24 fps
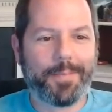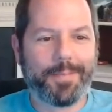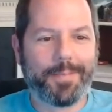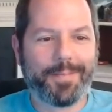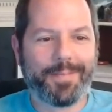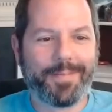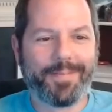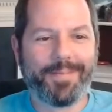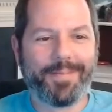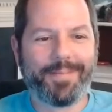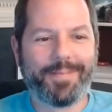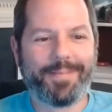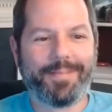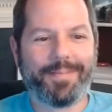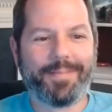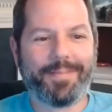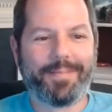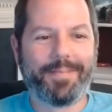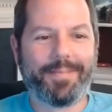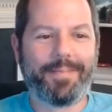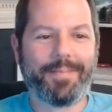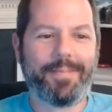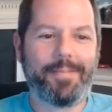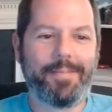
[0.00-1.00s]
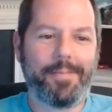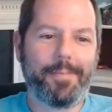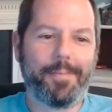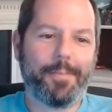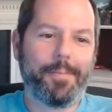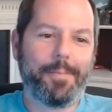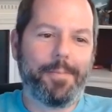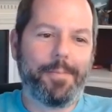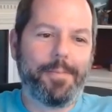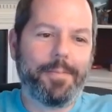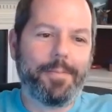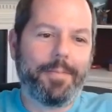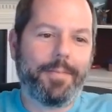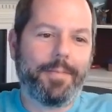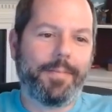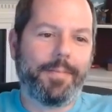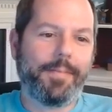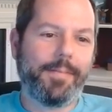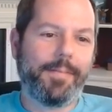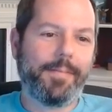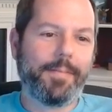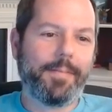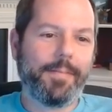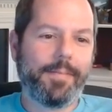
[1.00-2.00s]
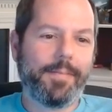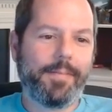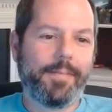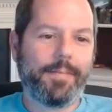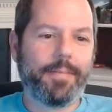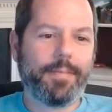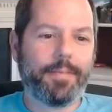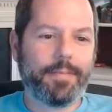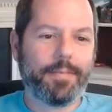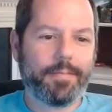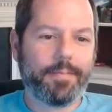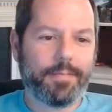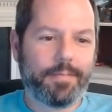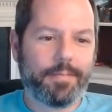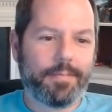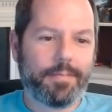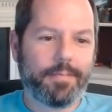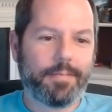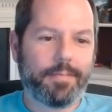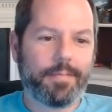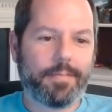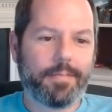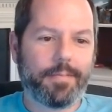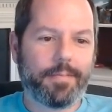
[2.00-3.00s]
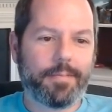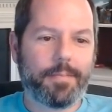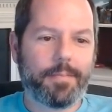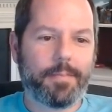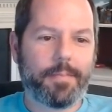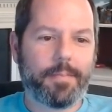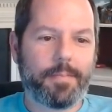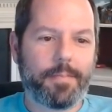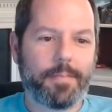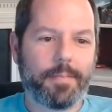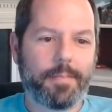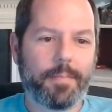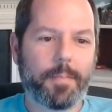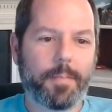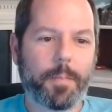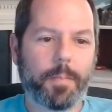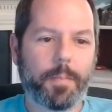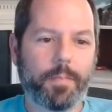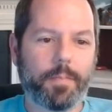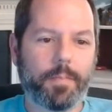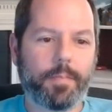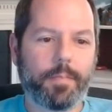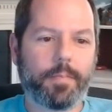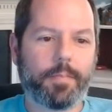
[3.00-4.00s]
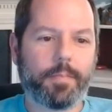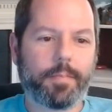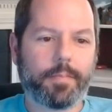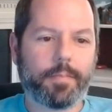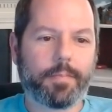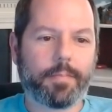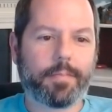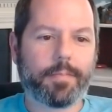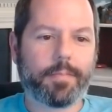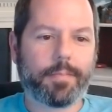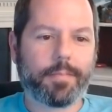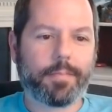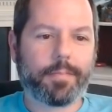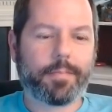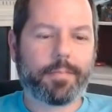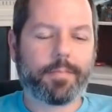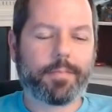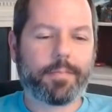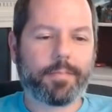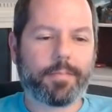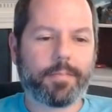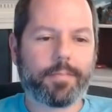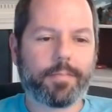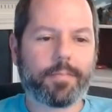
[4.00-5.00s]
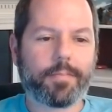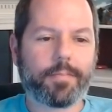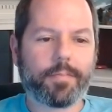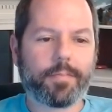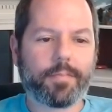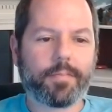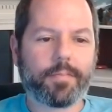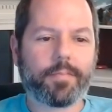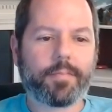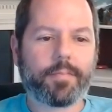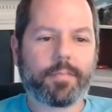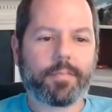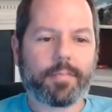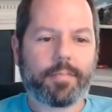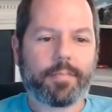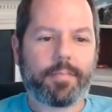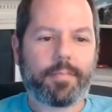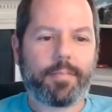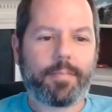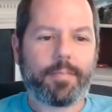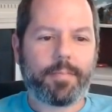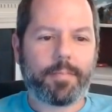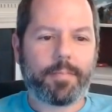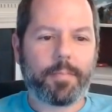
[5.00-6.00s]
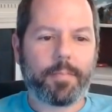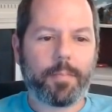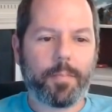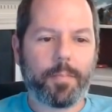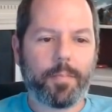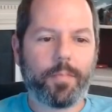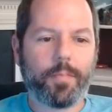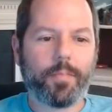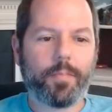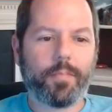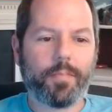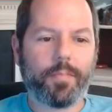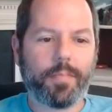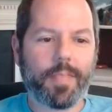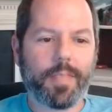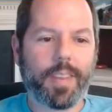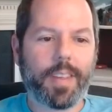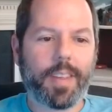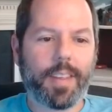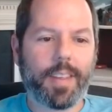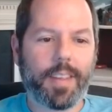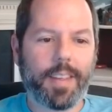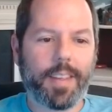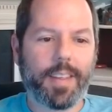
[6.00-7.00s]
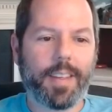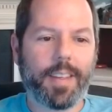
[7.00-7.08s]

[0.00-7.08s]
(silent)